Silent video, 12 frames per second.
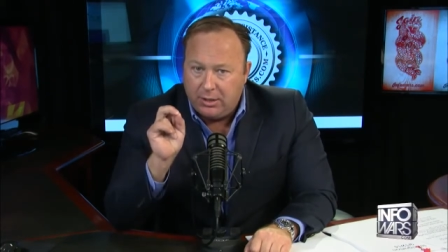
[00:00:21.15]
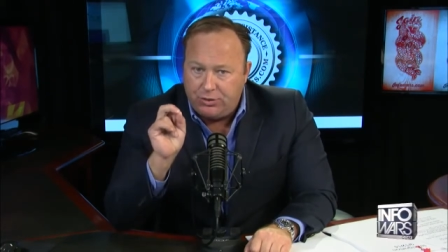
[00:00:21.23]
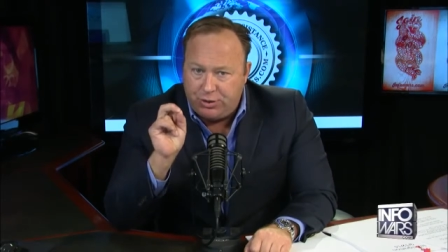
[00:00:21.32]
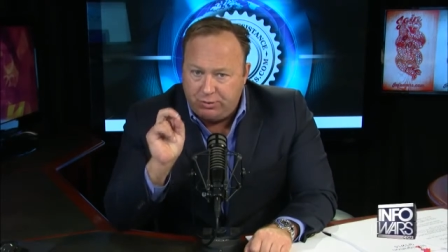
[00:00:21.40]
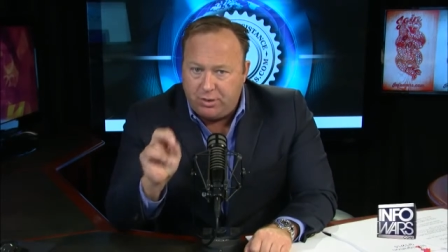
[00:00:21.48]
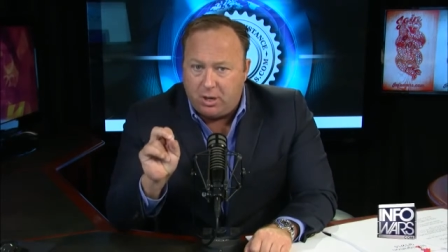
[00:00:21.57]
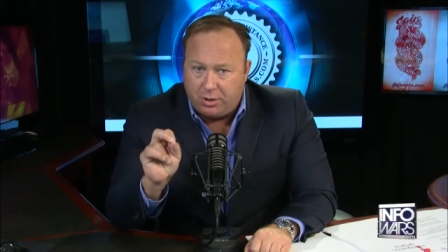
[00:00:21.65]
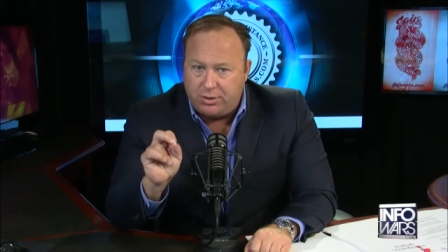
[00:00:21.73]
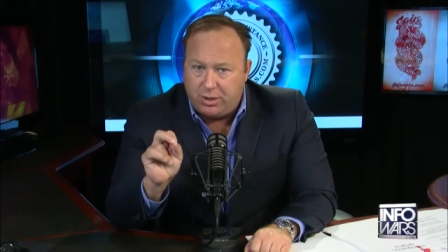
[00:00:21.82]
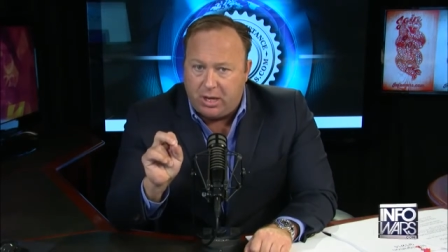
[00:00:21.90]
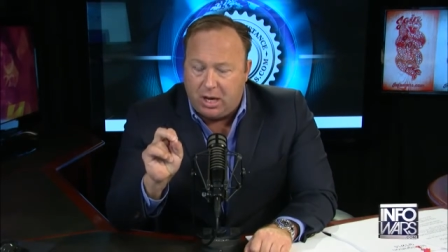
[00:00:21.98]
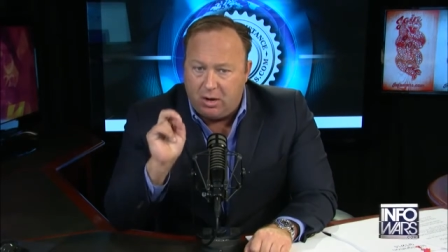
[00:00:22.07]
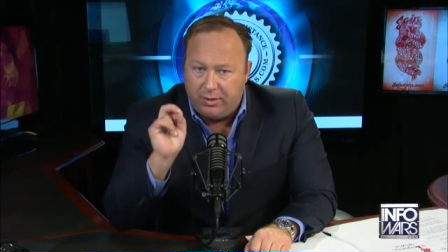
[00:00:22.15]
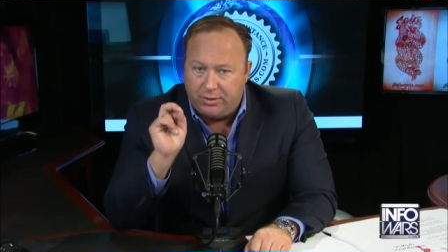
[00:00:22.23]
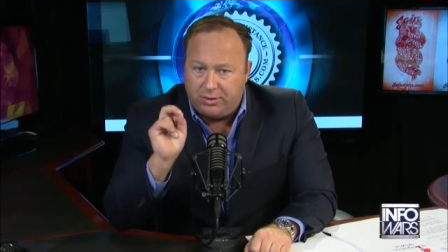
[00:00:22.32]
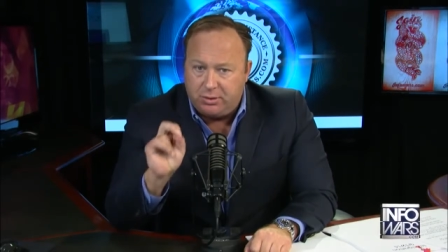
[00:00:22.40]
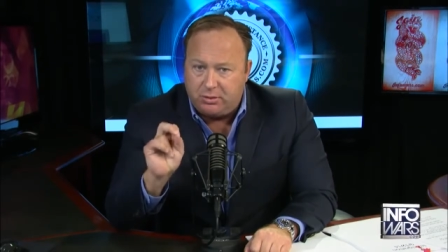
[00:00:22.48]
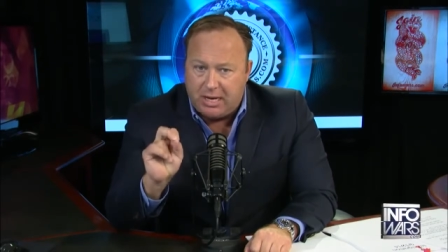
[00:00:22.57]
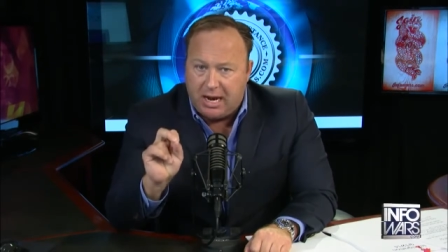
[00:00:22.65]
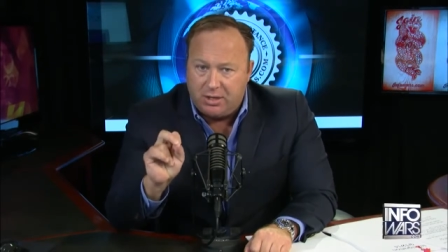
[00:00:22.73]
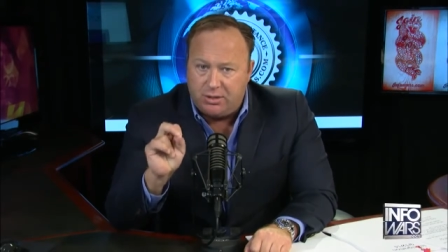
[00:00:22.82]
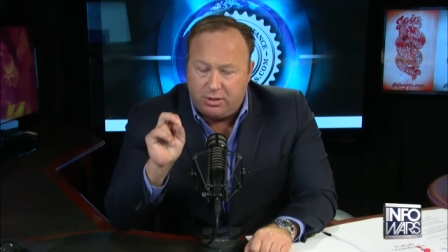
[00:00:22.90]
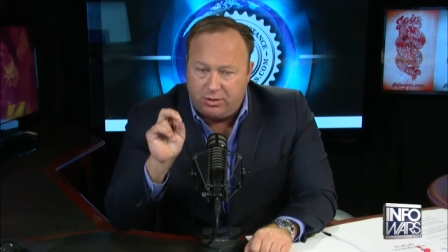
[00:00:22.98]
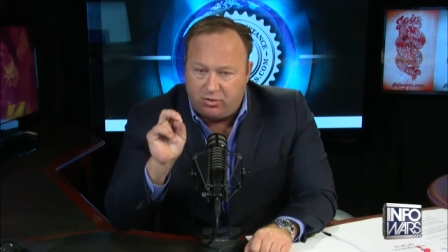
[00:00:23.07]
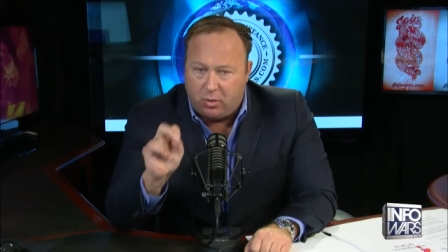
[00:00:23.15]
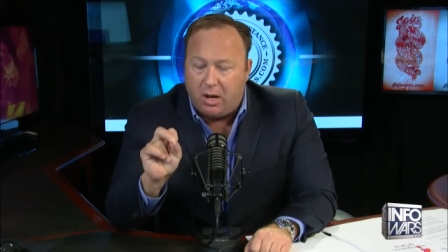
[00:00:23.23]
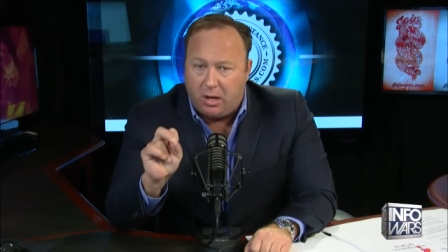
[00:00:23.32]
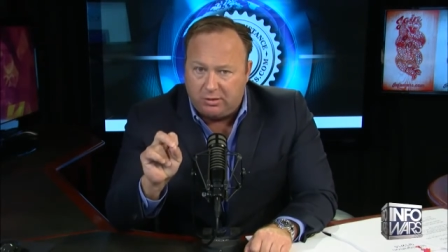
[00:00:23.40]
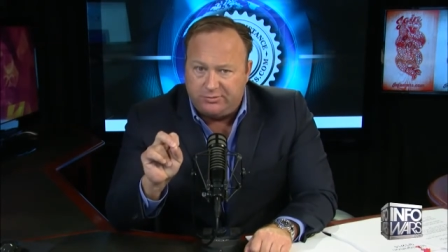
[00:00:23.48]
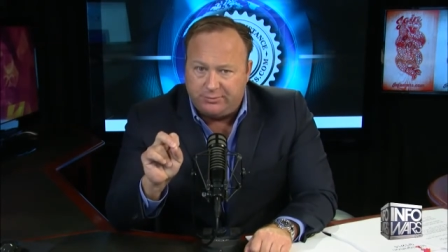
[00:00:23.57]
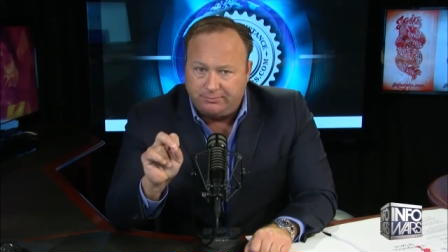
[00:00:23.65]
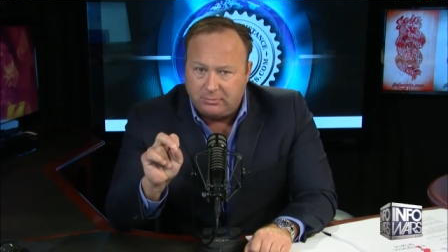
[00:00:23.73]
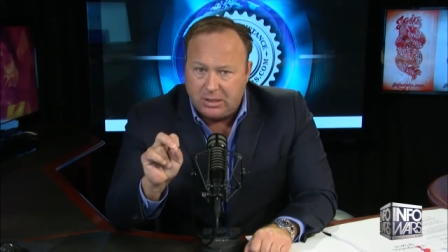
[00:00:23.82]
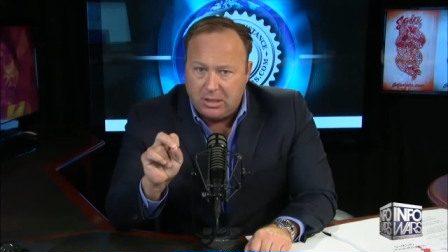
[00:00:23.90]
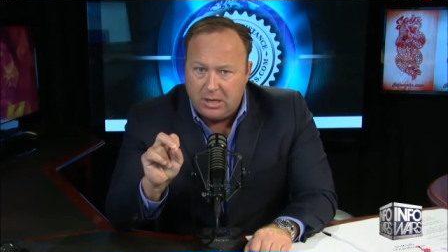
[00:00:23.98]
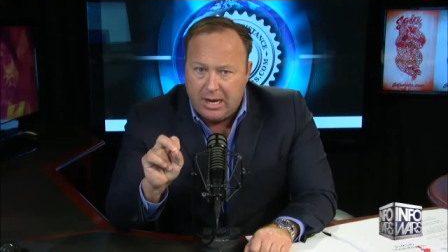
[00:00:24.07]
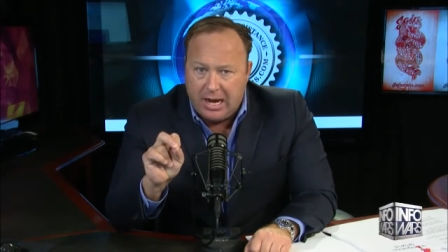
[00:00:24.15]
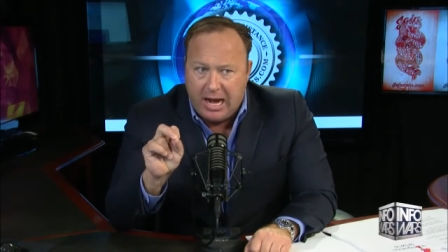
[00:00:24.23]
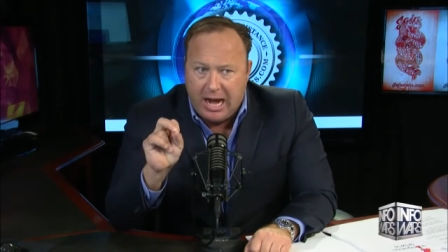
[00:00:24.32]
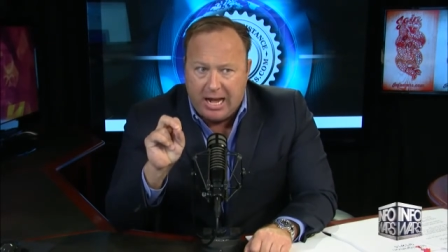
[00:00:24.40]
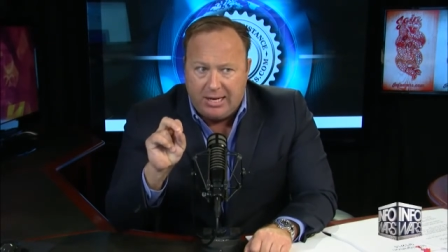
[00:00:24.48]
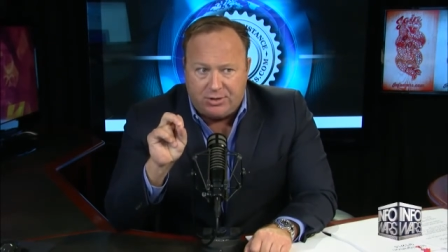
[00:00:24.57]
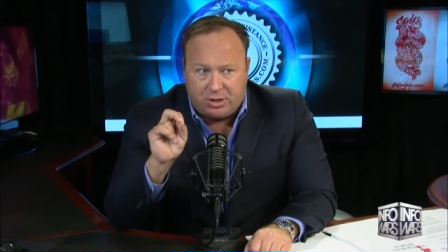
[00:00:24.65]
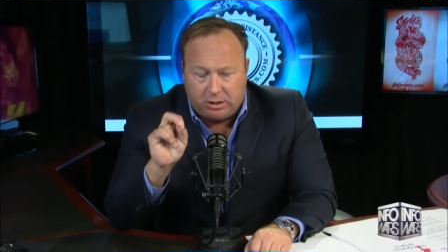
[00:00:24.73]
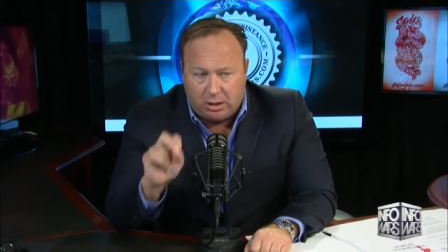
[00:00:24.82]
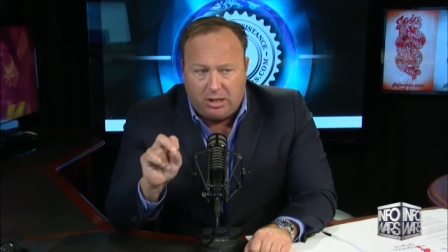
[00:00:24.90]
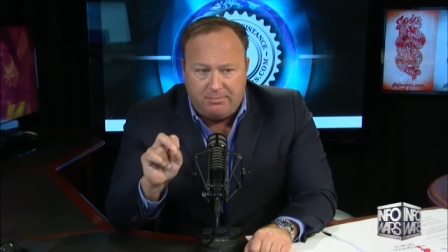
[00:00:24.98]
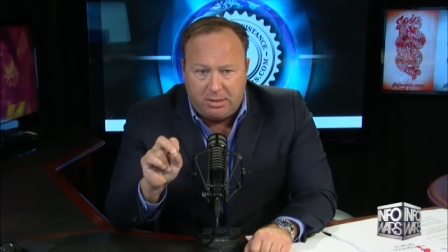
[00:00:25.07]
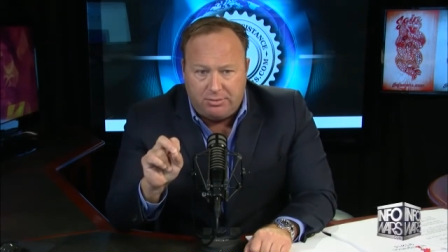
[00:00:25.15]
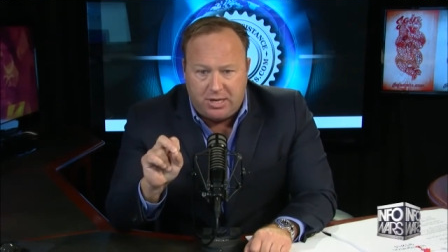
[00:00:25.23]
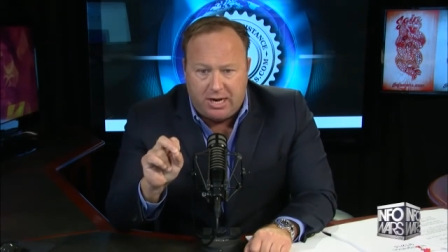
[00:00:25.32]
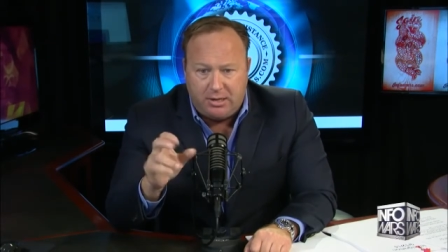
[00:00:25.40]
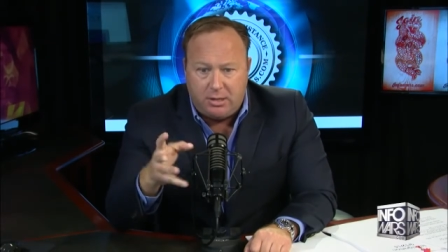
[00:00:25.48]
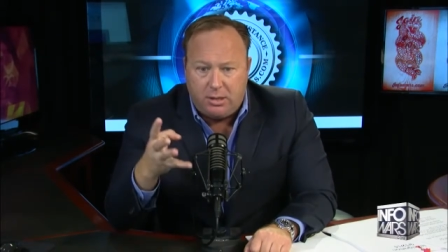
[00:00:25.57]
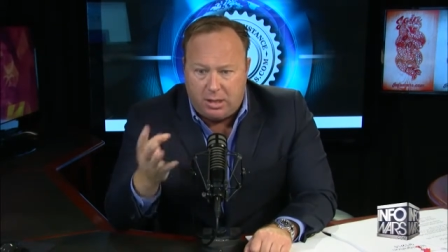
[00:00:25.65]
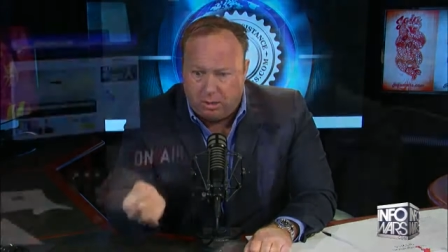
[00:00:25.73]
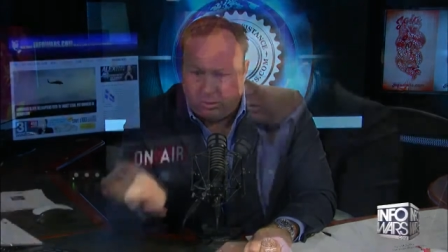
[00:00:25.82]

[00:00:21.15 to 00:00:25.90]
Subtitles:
2 years ago in 2012, and it's clearly mutated. Here